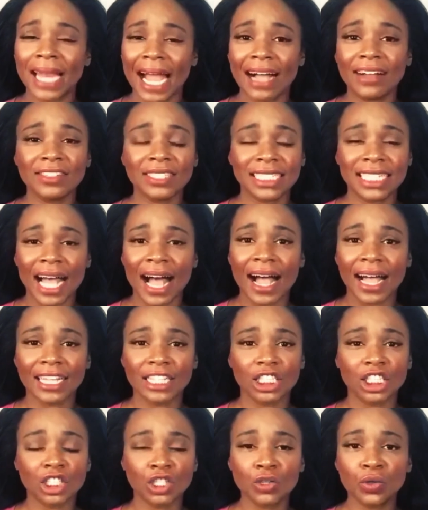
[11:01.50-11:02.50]
now
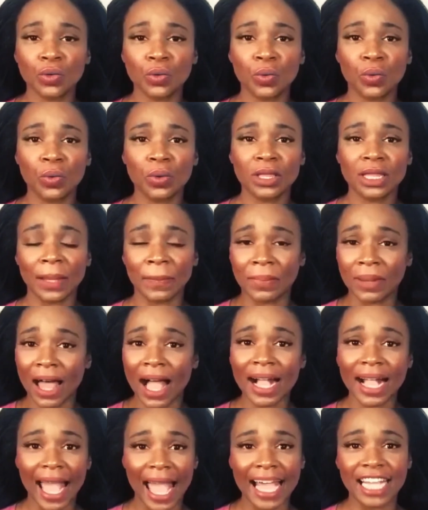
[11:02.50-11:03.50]
signed to the
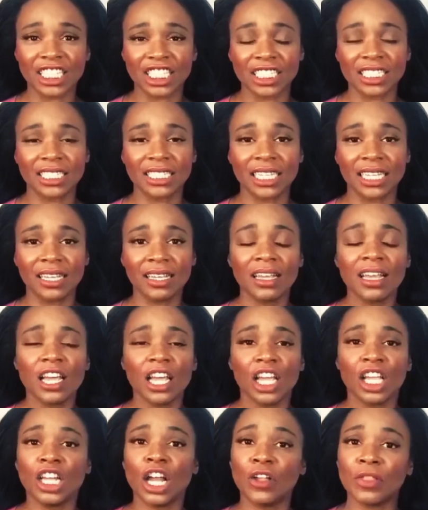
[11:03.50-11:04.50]
Block Agency,
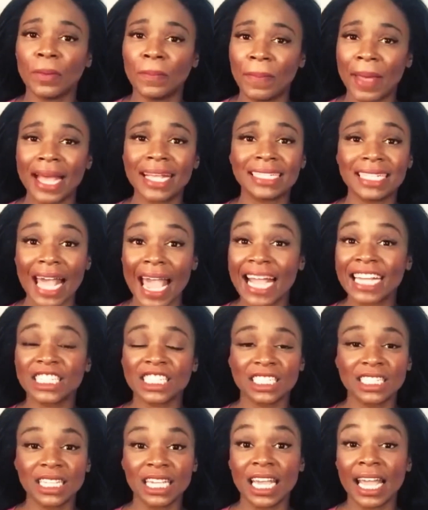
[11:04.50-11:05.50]
you know, the best
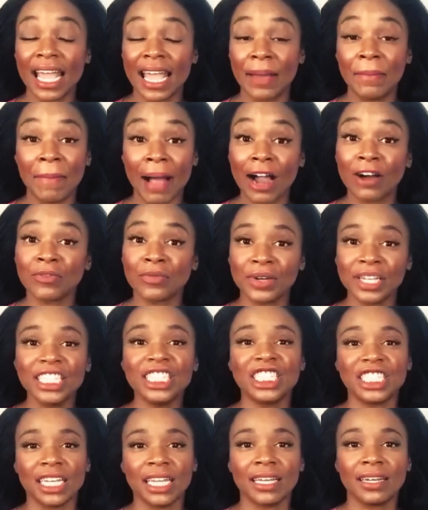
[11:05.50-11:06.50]
agency in my
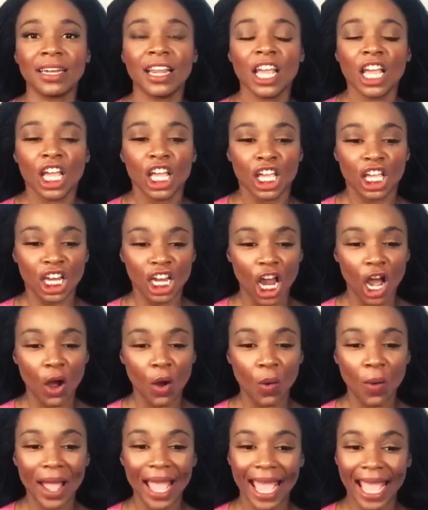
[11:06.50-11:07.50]
region, you
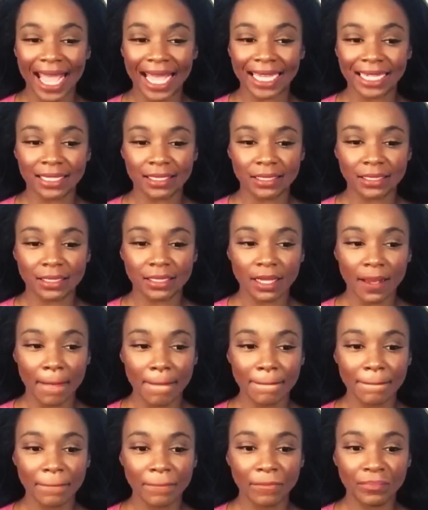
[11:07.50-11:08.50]
know, and
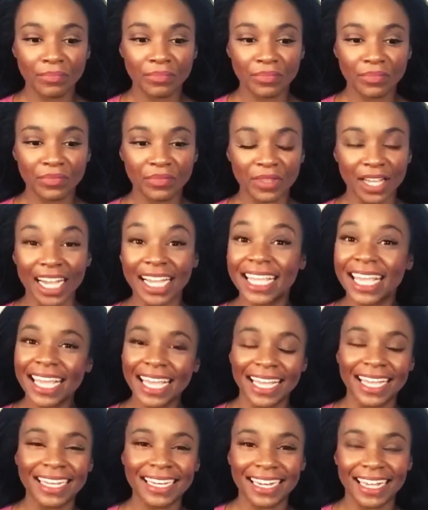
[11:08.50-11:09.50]

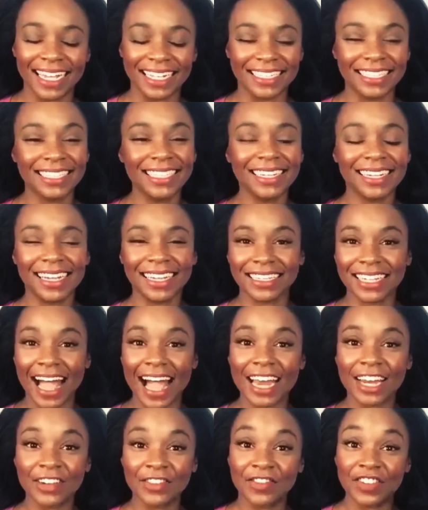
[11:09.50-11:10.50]
again, it took a
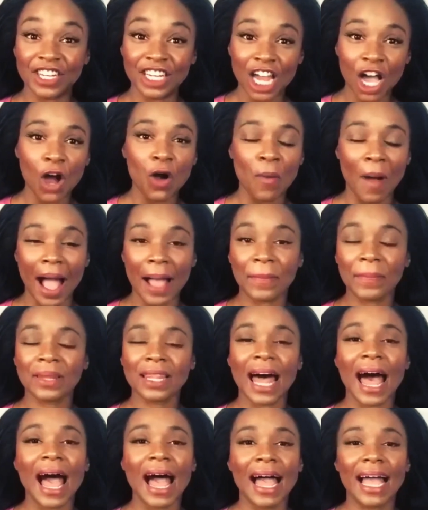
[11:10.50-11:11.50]
lot of no. I
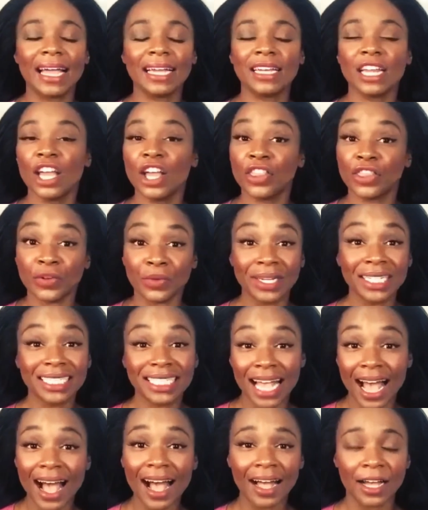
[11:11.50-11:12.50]
applied 3
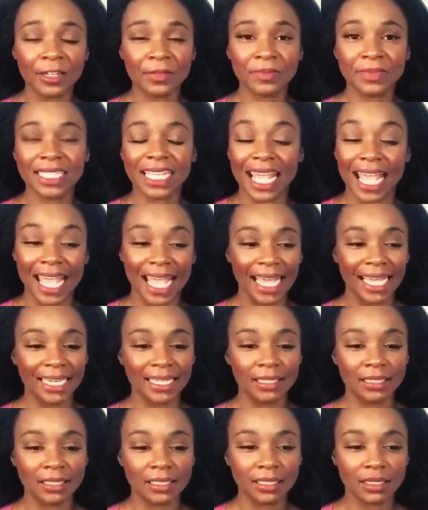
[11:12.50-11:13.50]
times
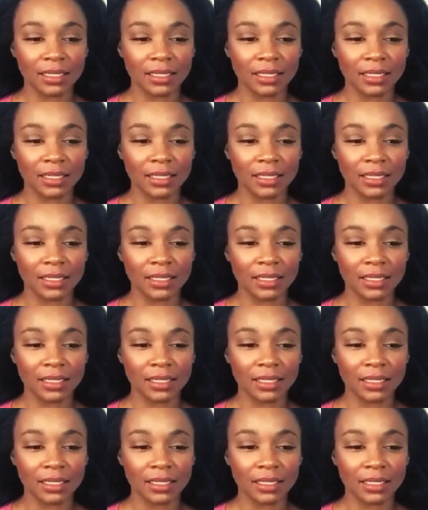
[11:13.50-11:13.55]
and